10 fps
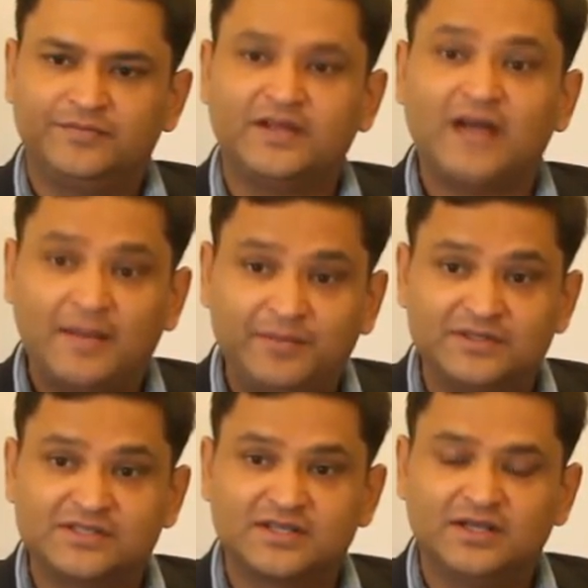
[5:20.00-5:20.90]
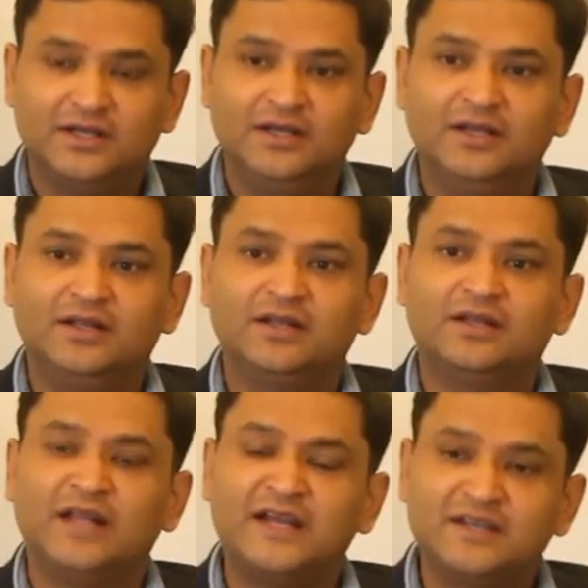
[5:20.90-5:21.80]
that happens,
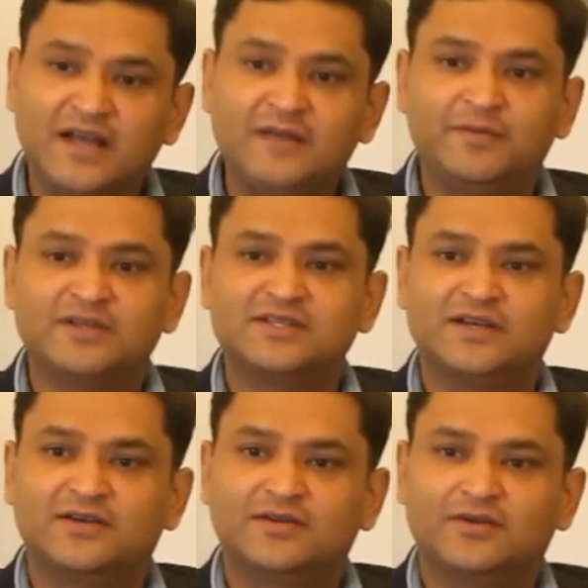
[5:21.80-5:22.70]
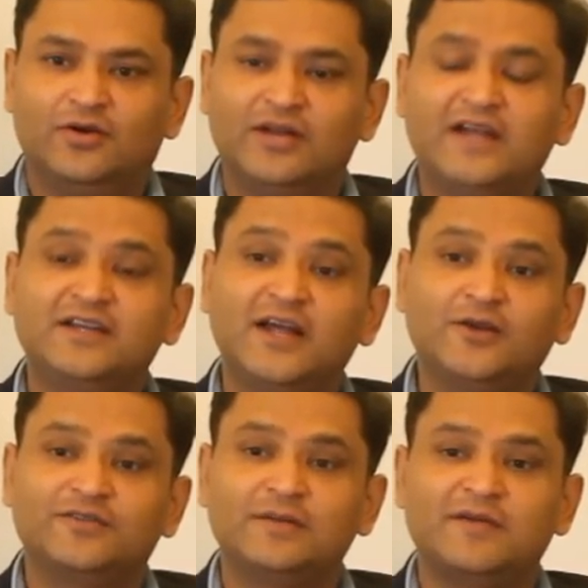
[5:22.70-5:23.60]
99% or 99
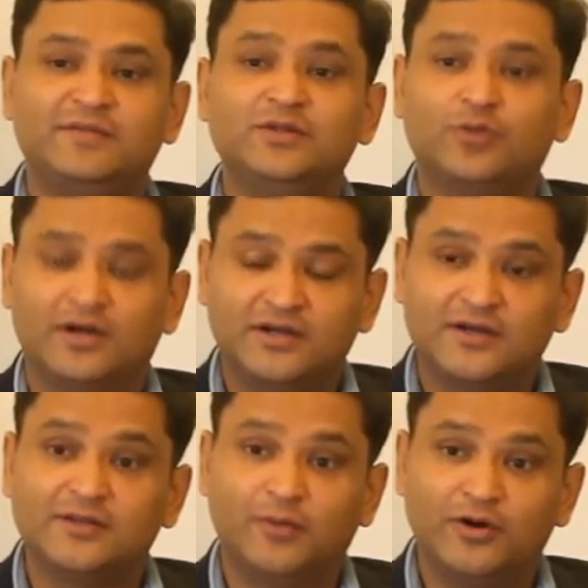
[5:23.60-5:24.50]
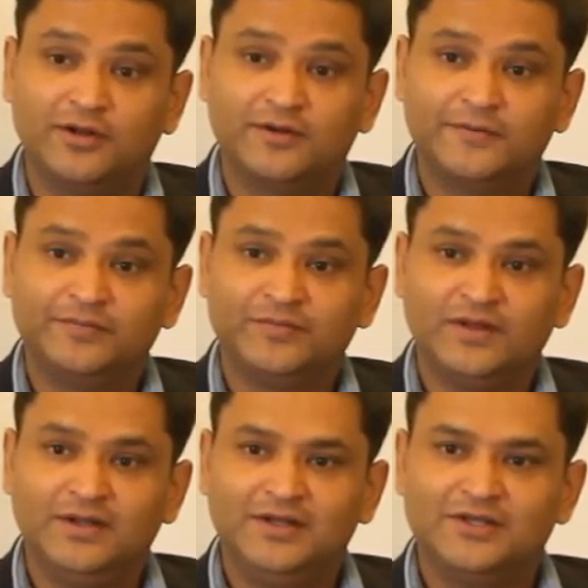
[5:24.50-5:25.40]
of them have been thwarted at the border.
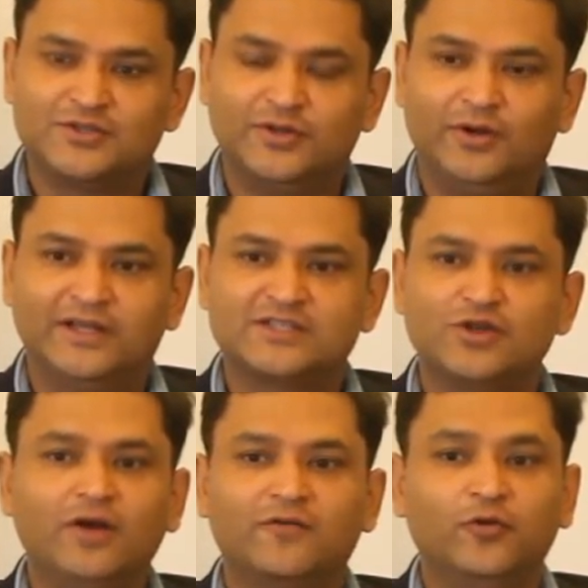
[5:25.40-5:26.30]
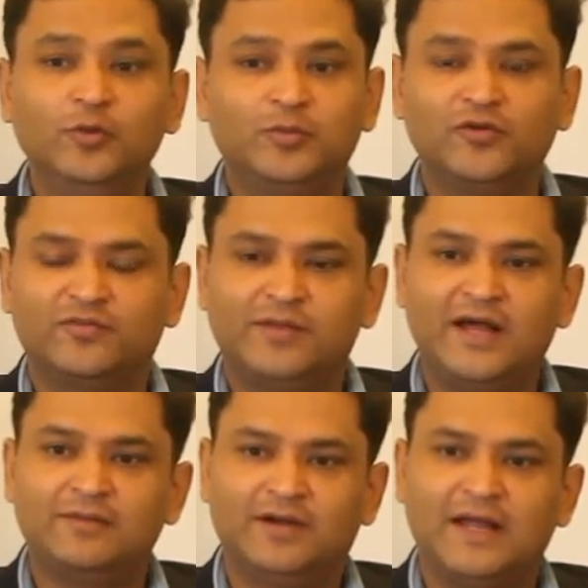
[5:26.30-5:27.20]
So, it's not a foolproof
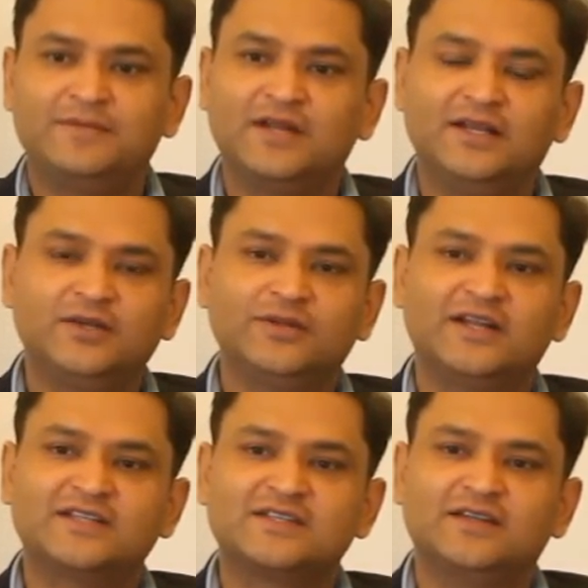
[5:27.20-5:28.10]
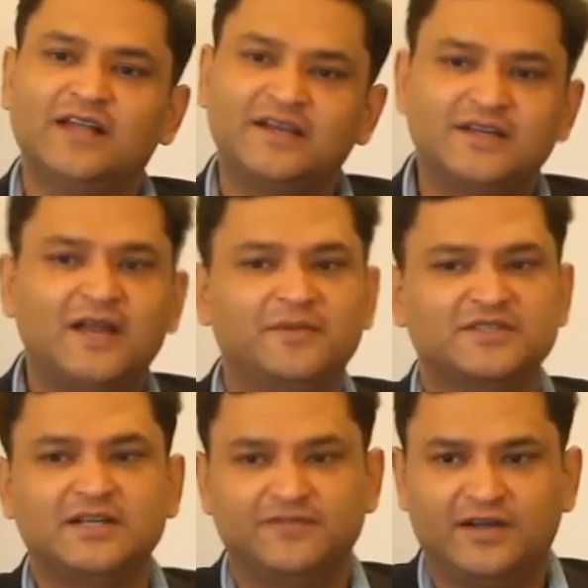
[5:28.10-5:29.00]
plan, but I'm telling you that it's 99%
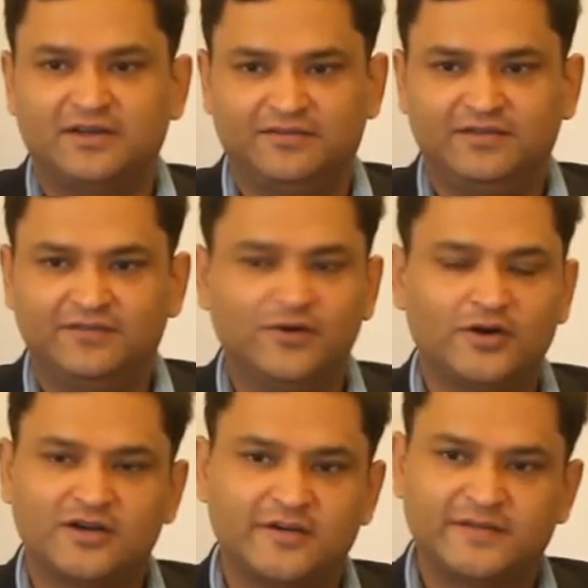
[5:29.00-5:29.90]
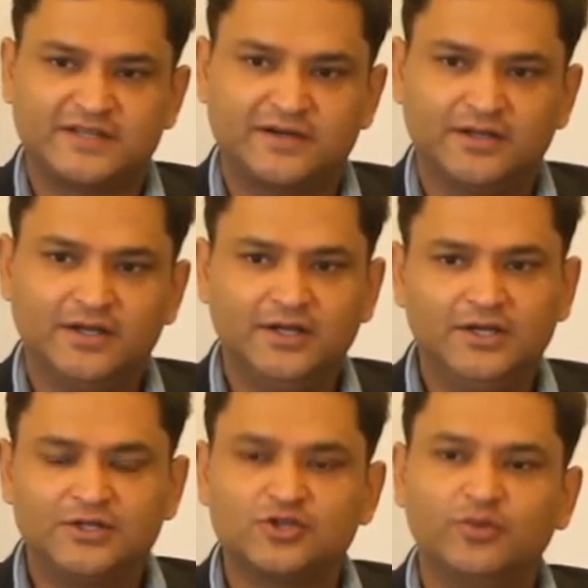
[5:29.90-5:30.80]
effective, if not 100%.
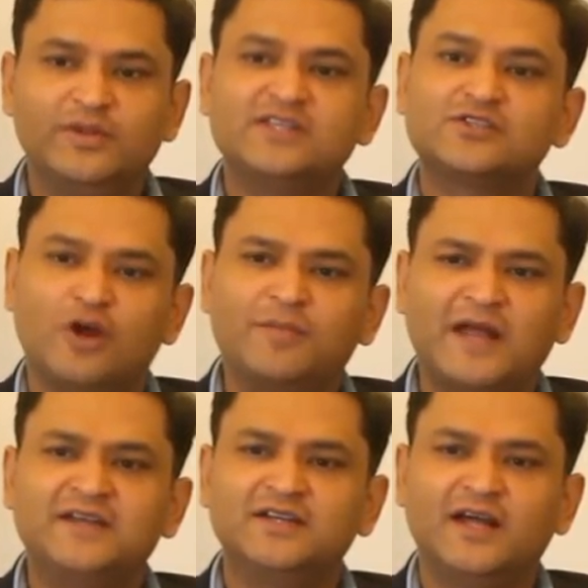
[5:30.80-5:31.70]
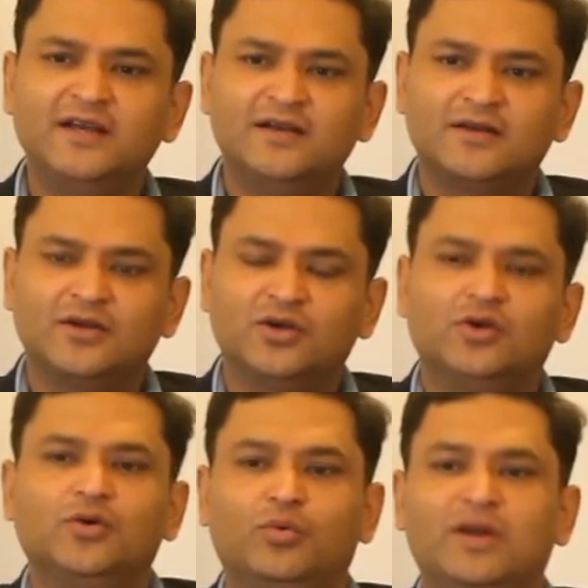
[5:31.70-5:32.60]
So we stop 99,
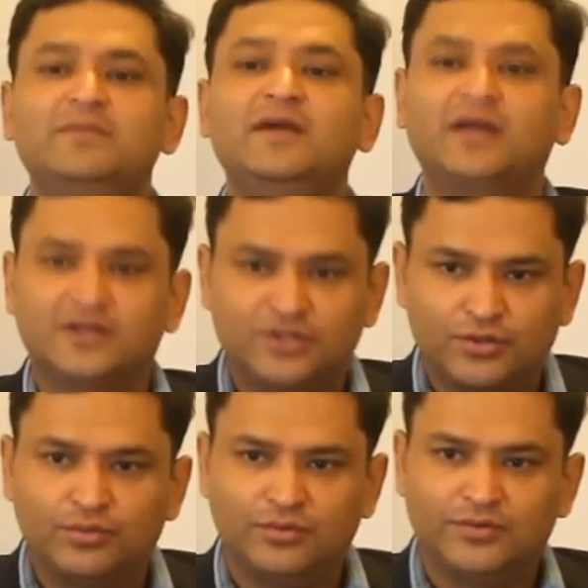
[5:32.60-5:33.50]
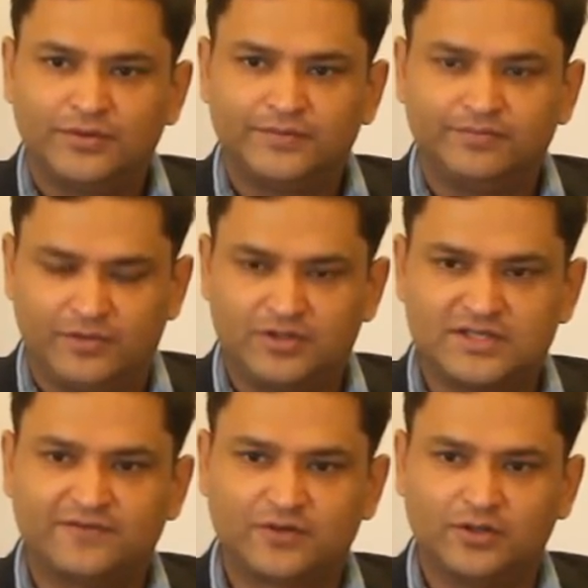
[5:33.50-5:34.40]
one may get through, because
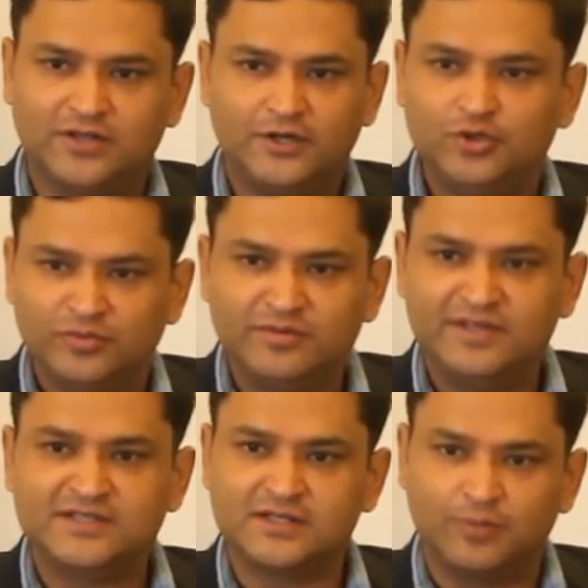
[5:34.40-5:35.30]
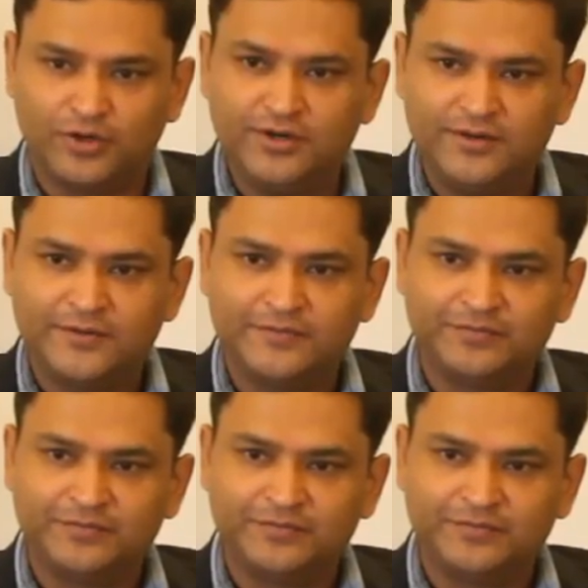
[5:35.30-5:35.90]
after all, there are human beings at the border.